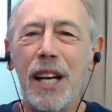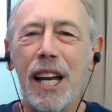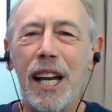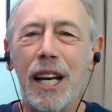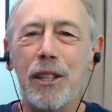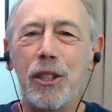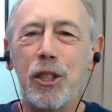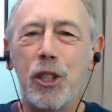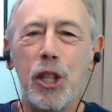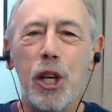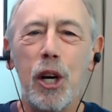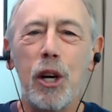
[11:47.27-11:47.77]

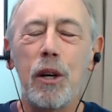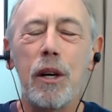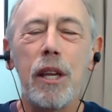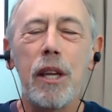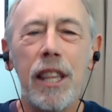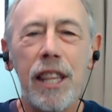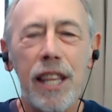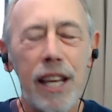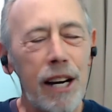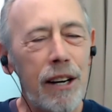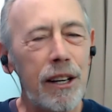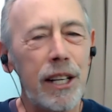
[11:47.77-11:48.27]
And so
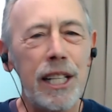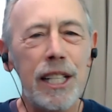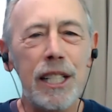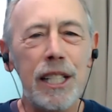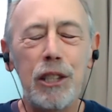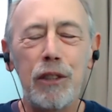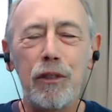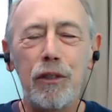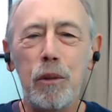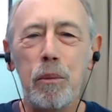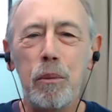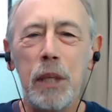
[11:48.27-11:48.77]
there it is
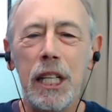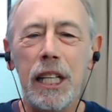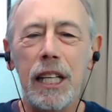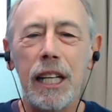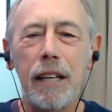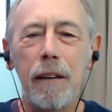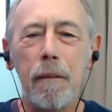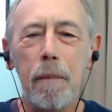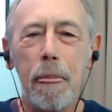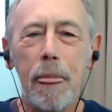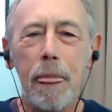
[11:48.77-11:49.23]
for me.